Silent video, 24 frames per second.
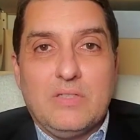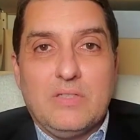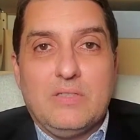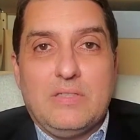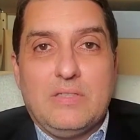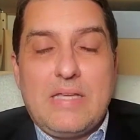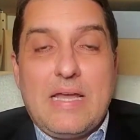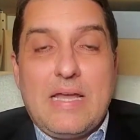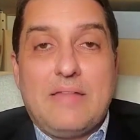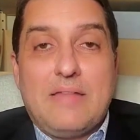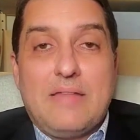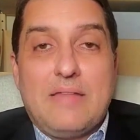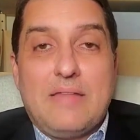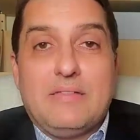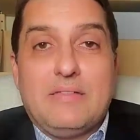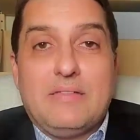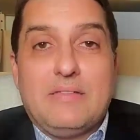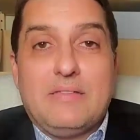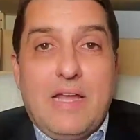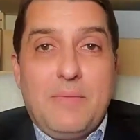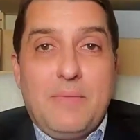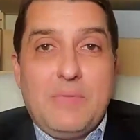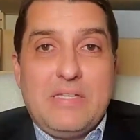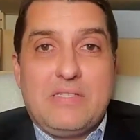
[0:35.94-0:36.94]
Yeah, the
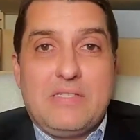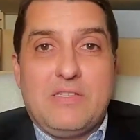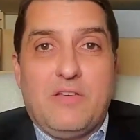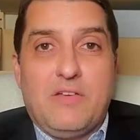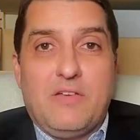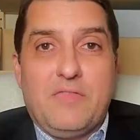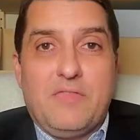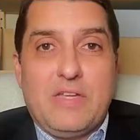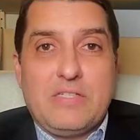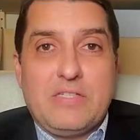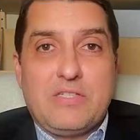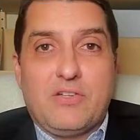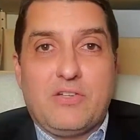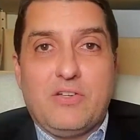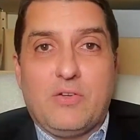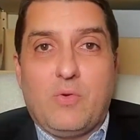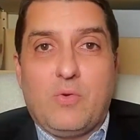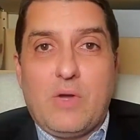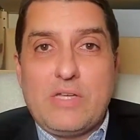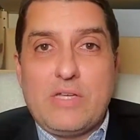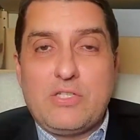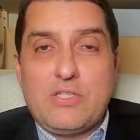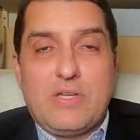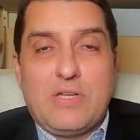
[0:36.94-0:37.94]
timing, Sylvia, it's a good
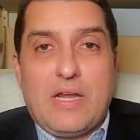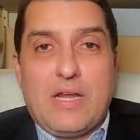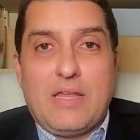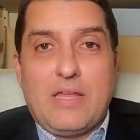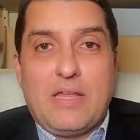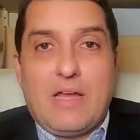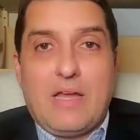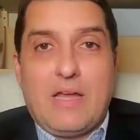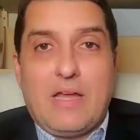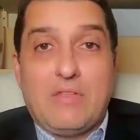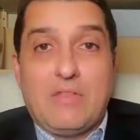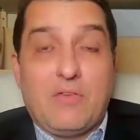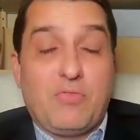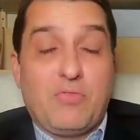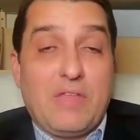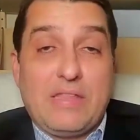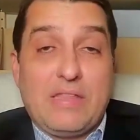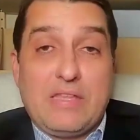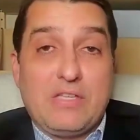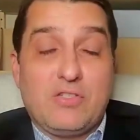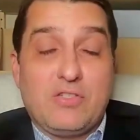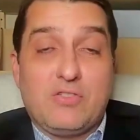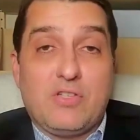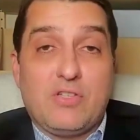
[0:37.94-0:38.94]
question. I think they
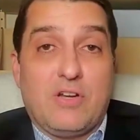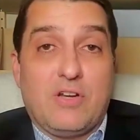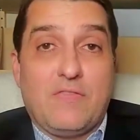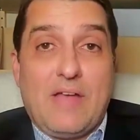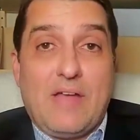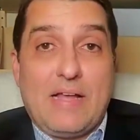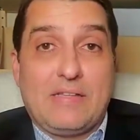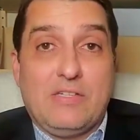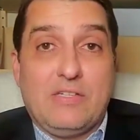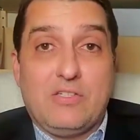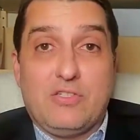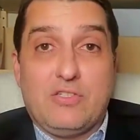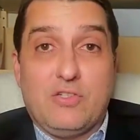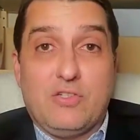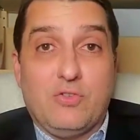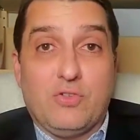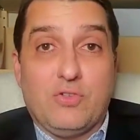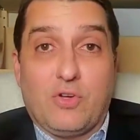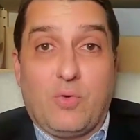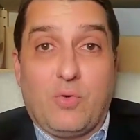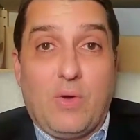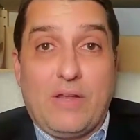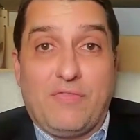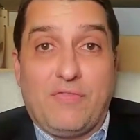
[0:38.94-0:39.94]
should have acted sooner,
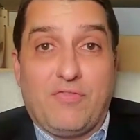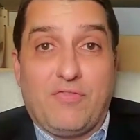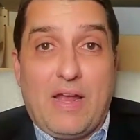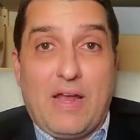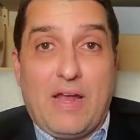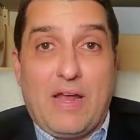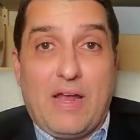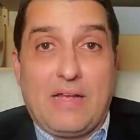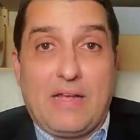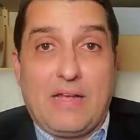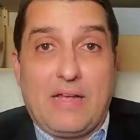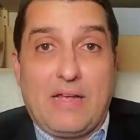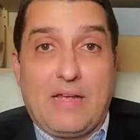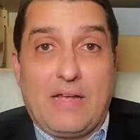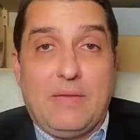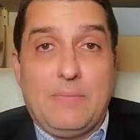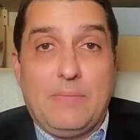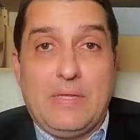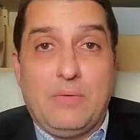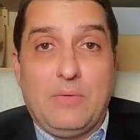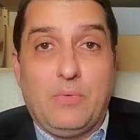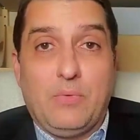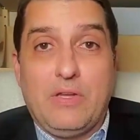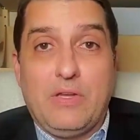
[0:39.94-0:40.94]
quite frankly. I
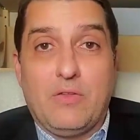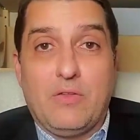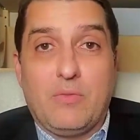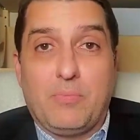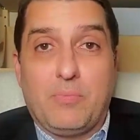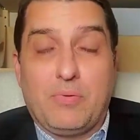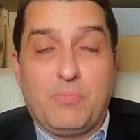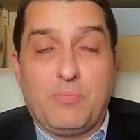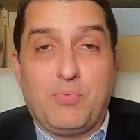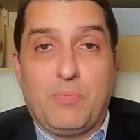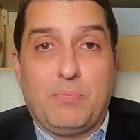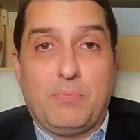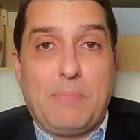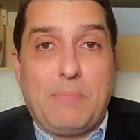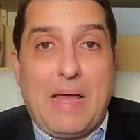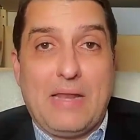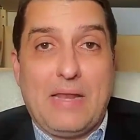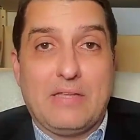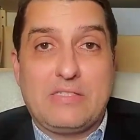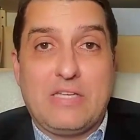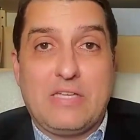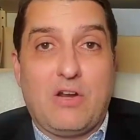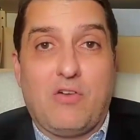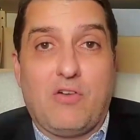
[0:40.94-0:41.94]
mean, we know the
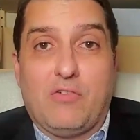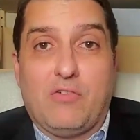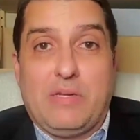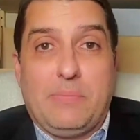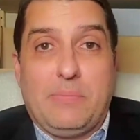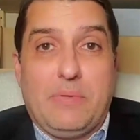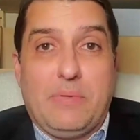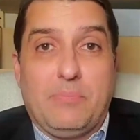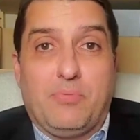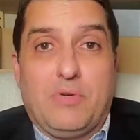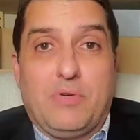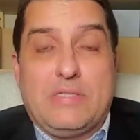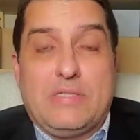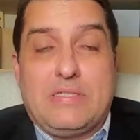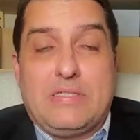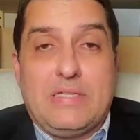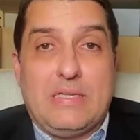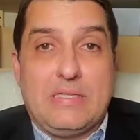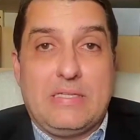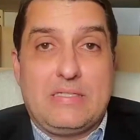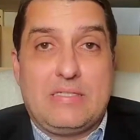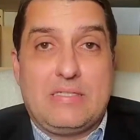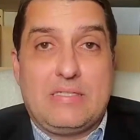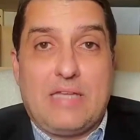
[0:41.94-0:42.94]
ballots had already been
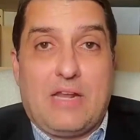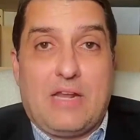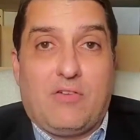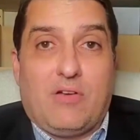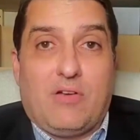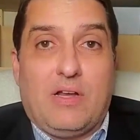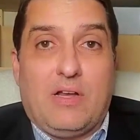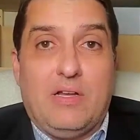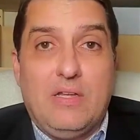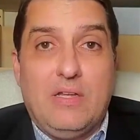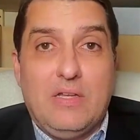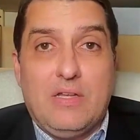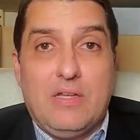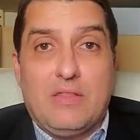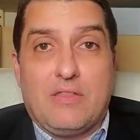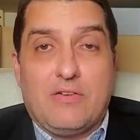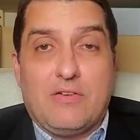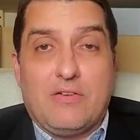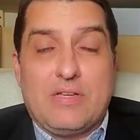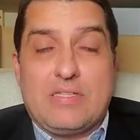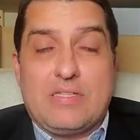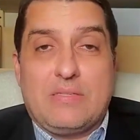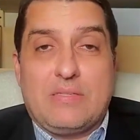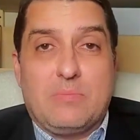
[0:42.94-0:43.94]
printed, et cetera.
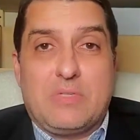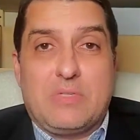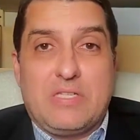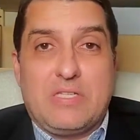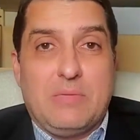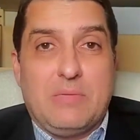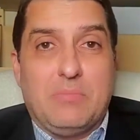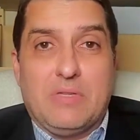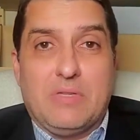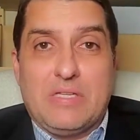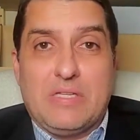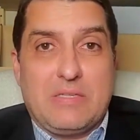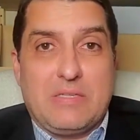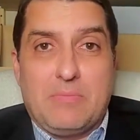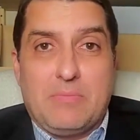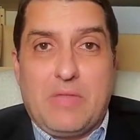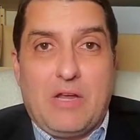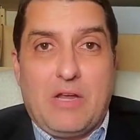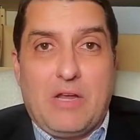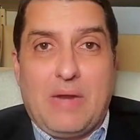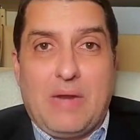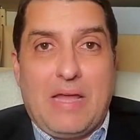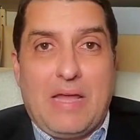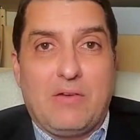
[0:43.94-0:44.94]
There is some symbolism
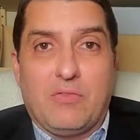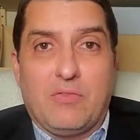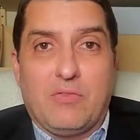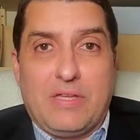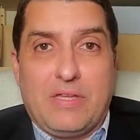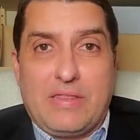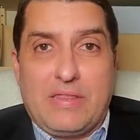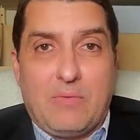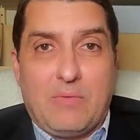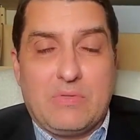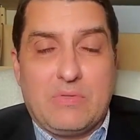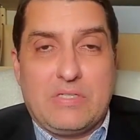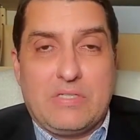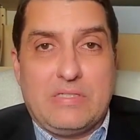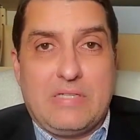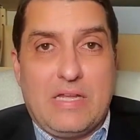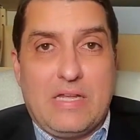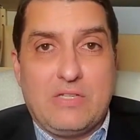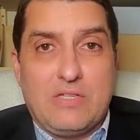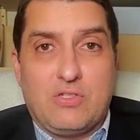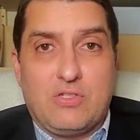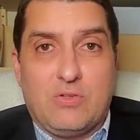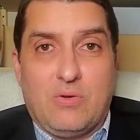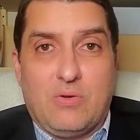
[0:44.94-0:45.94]
there, but I don't think that was
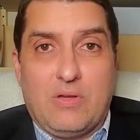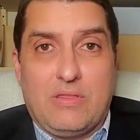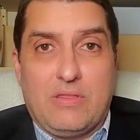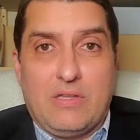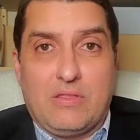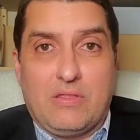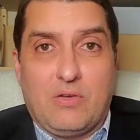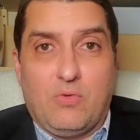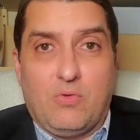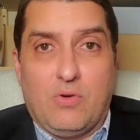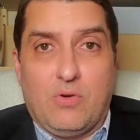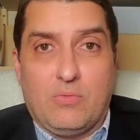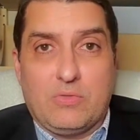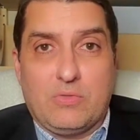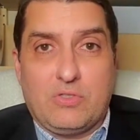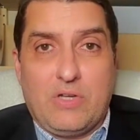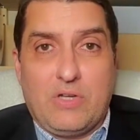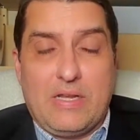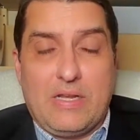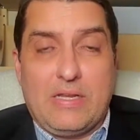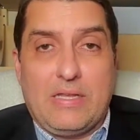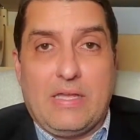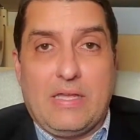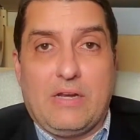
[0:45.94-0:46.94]
intentional. I think the court was
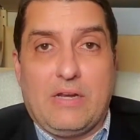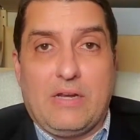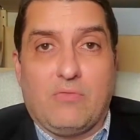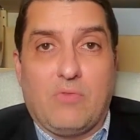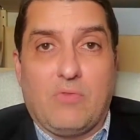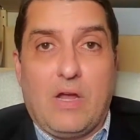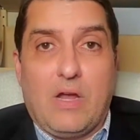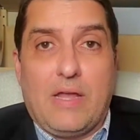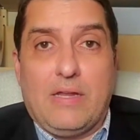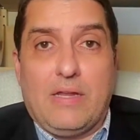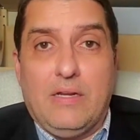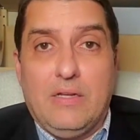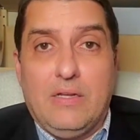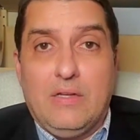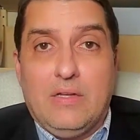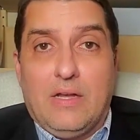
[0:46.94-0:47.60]
trying to get it right.